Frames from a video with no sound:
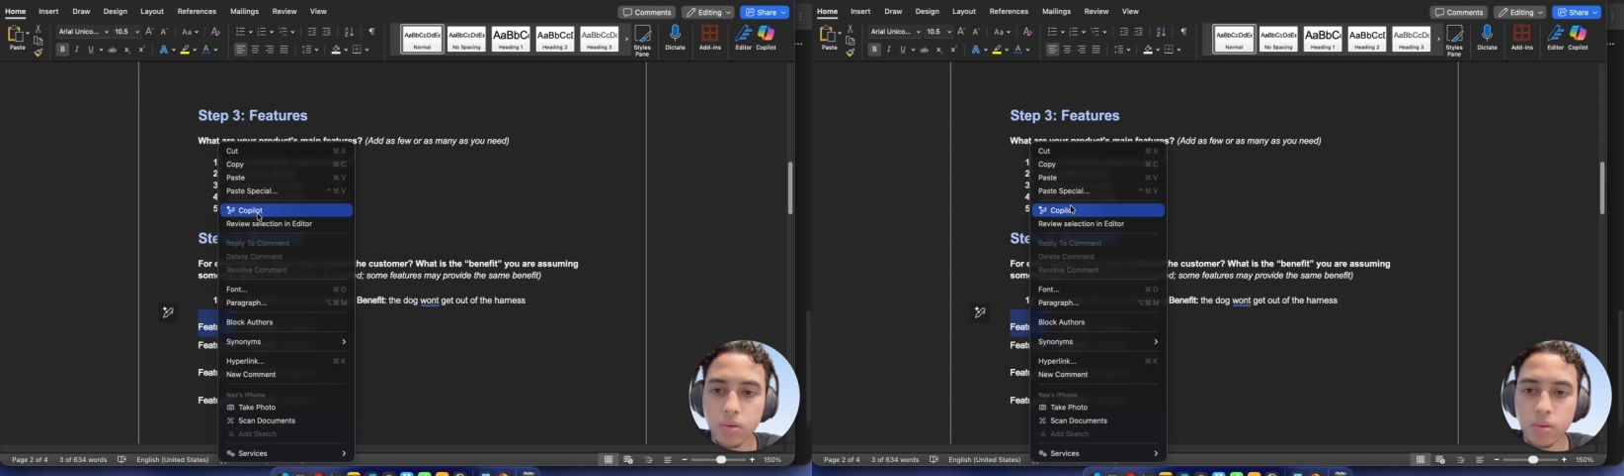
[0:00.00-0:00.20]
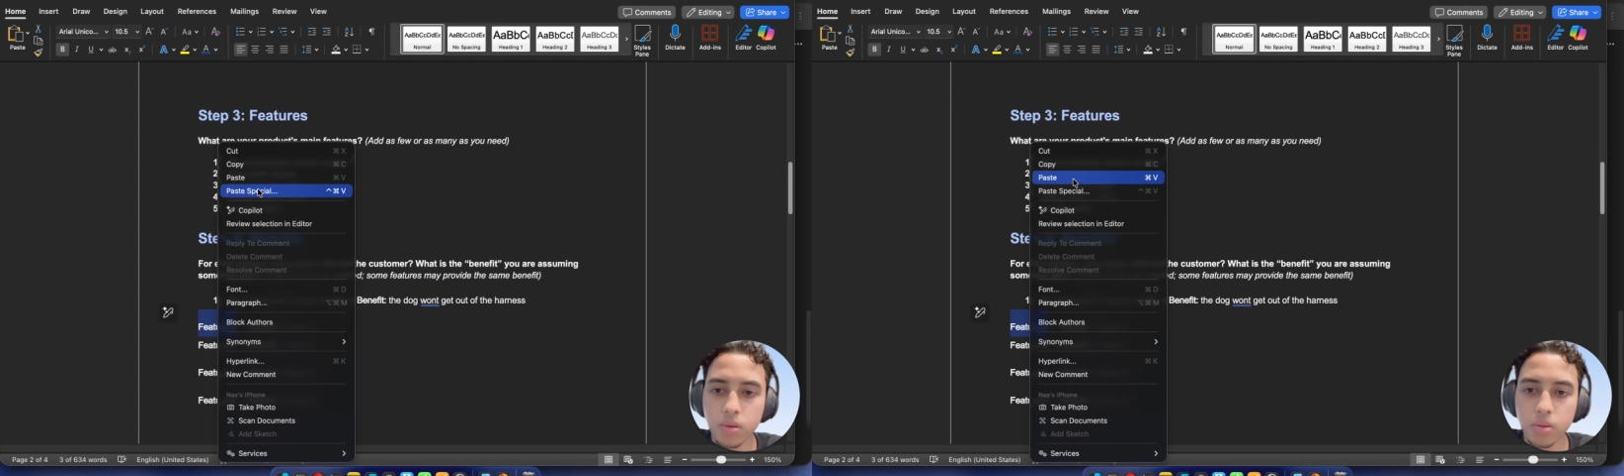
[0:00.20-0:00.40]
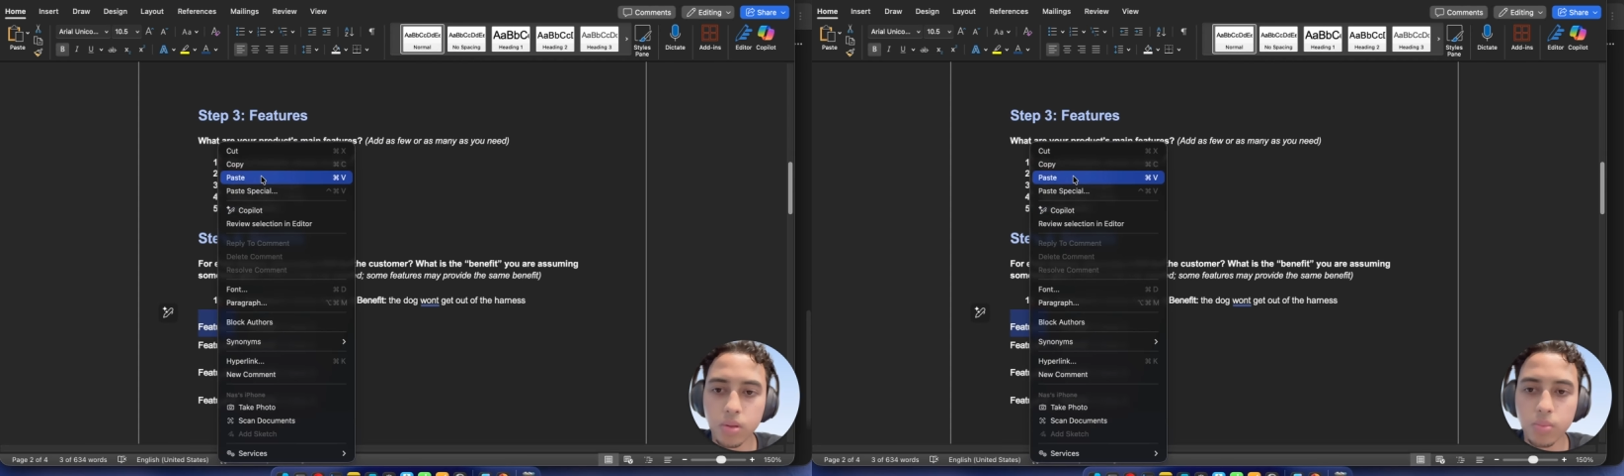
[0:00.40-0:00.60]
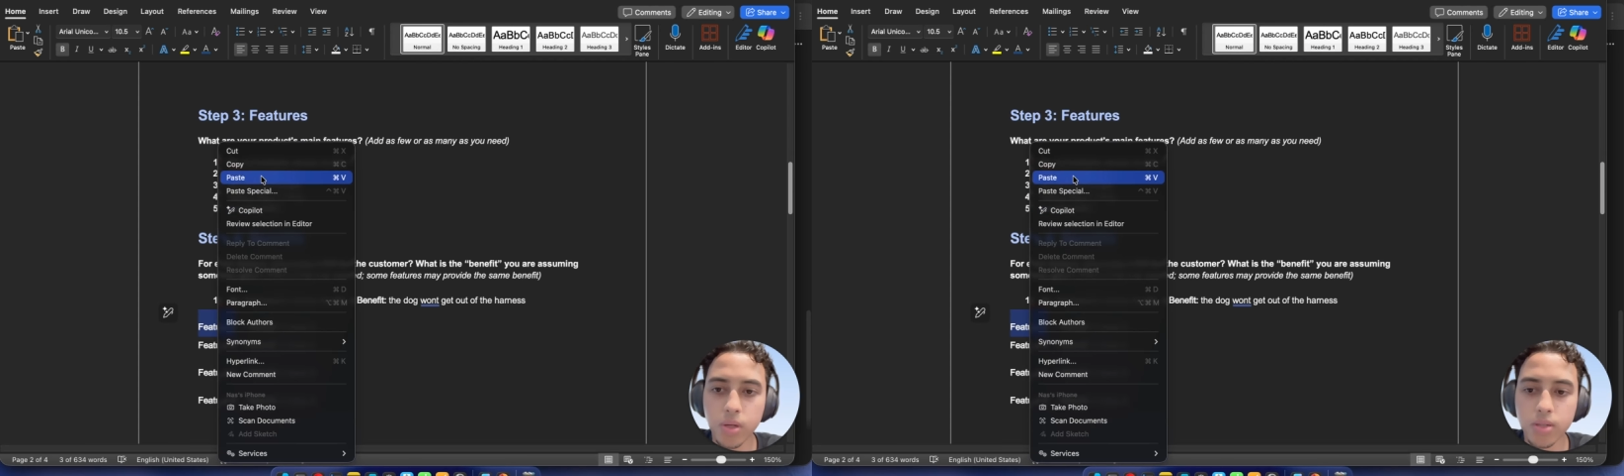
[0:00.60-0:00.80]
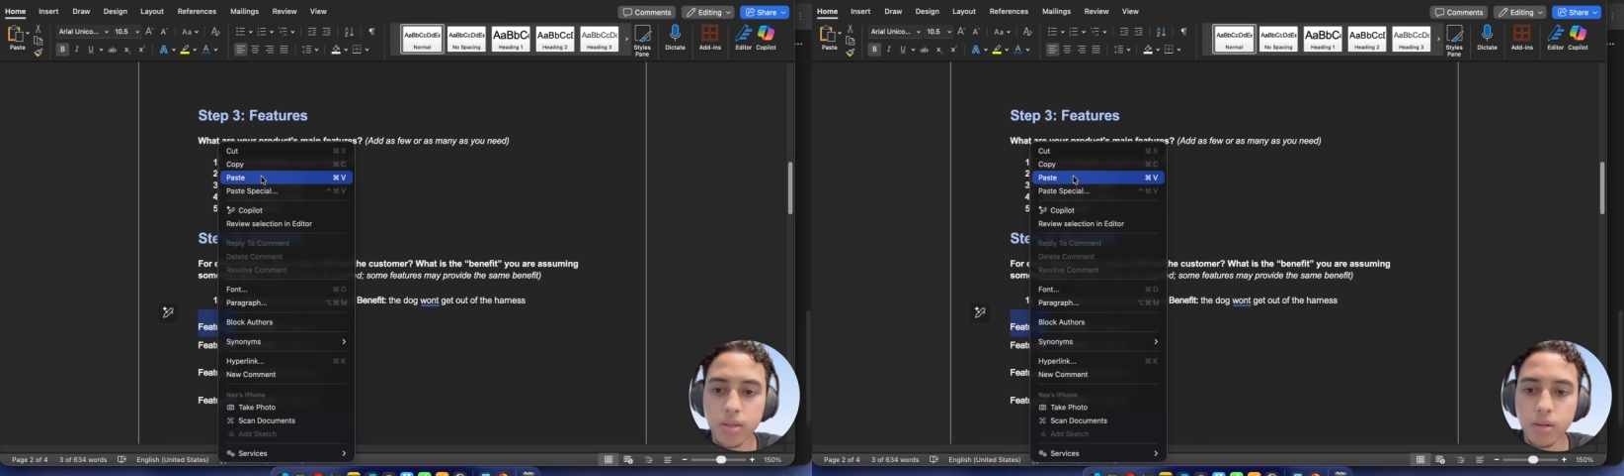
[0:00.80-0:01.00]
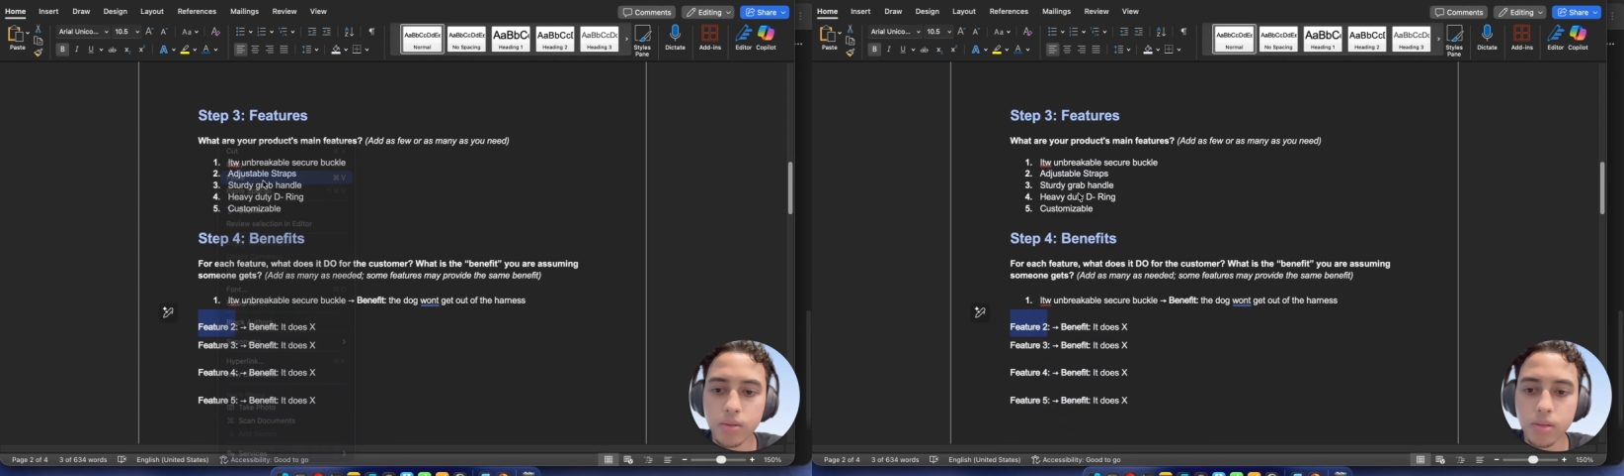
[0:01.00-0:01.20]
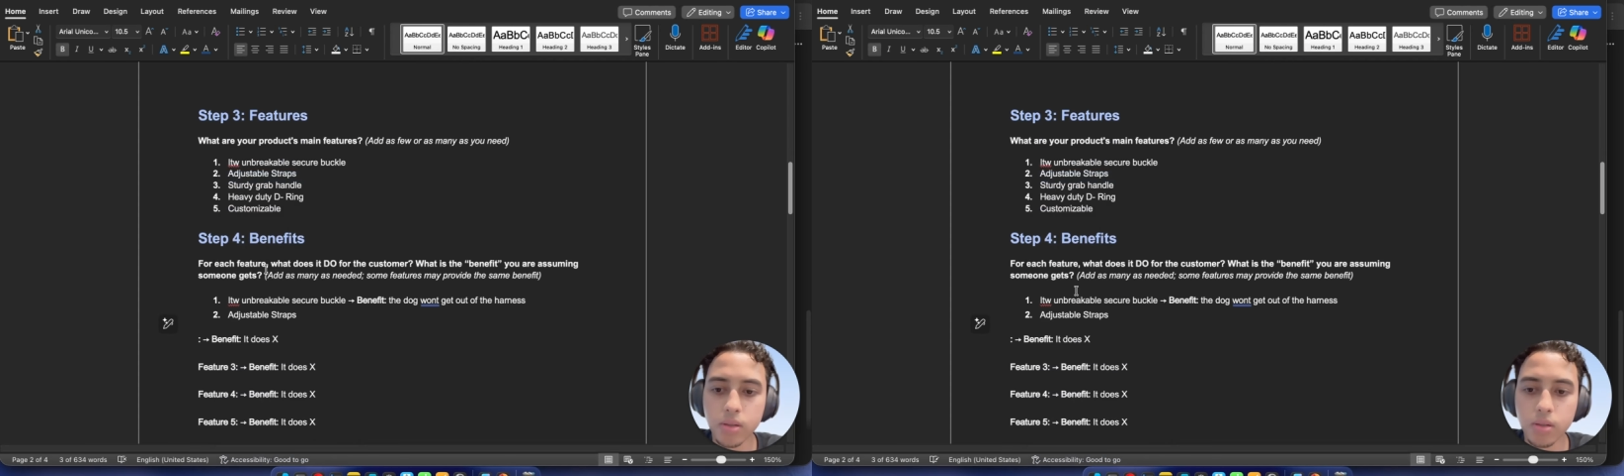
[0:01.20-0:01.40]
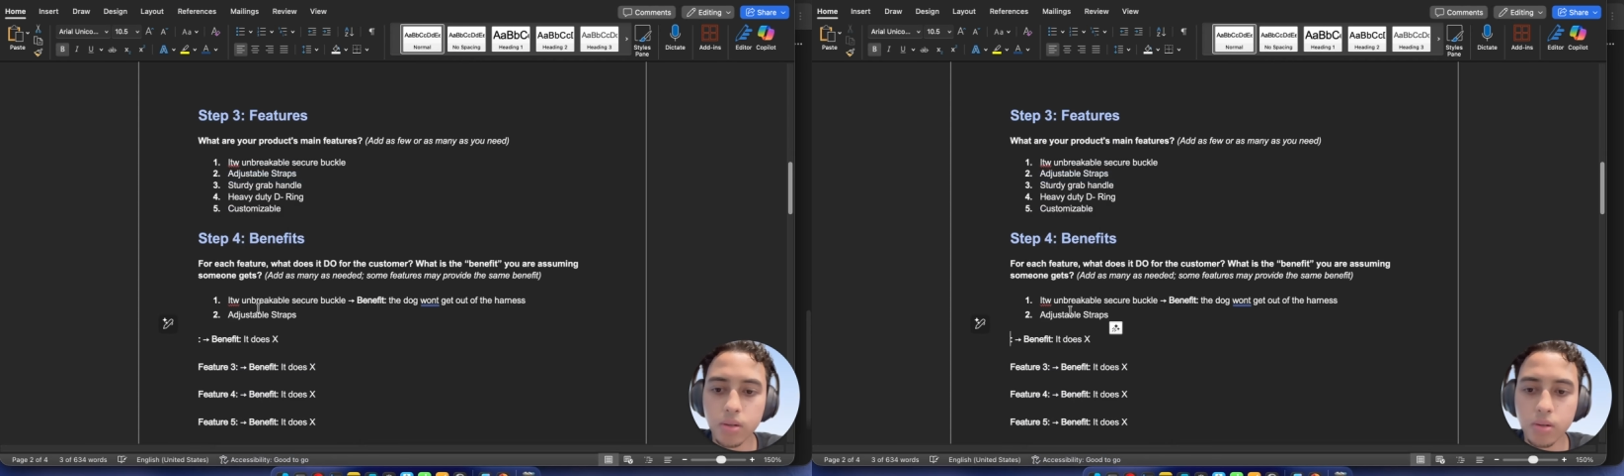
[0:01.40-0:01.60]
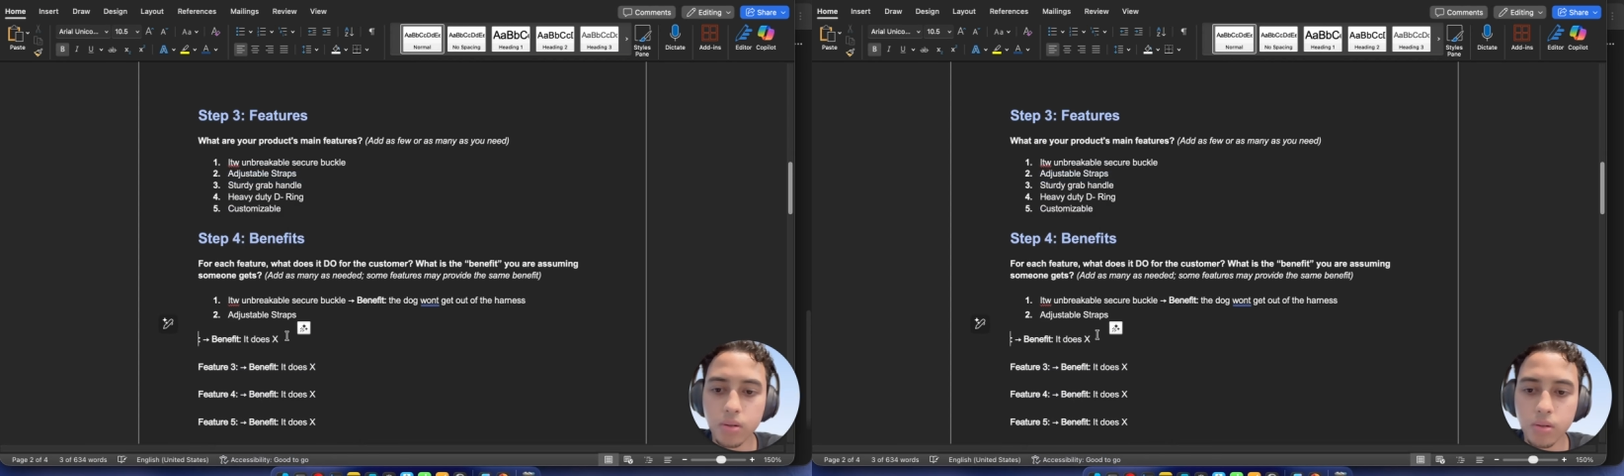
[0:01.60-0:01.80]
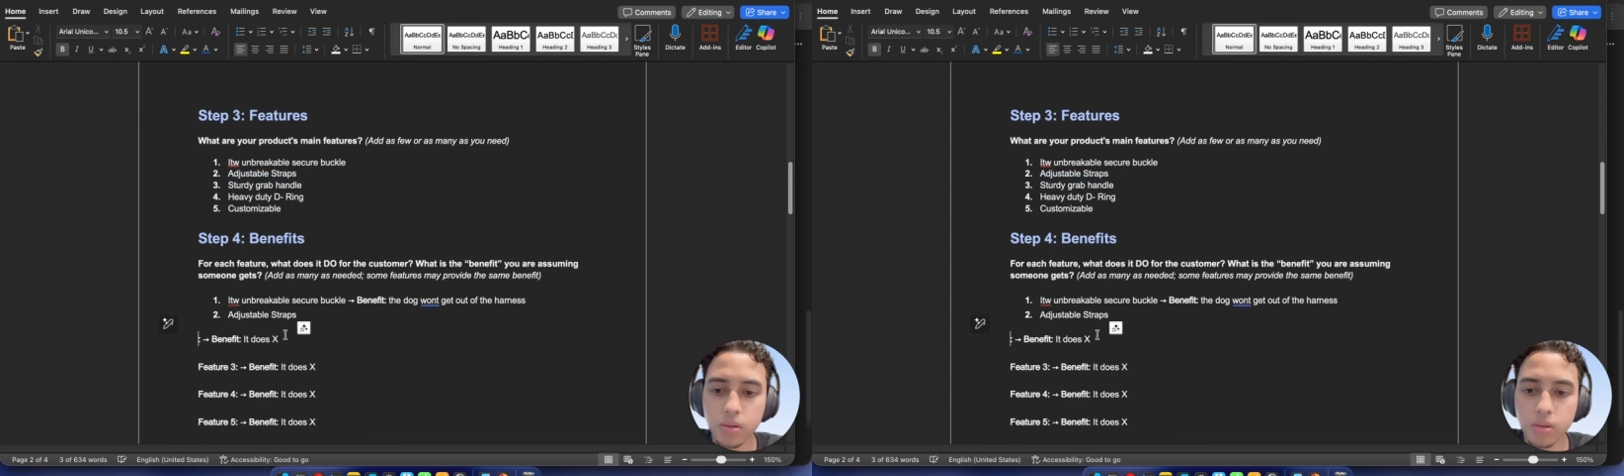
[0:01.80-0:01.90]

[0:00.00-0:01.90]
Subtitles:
Then we can paste that into here.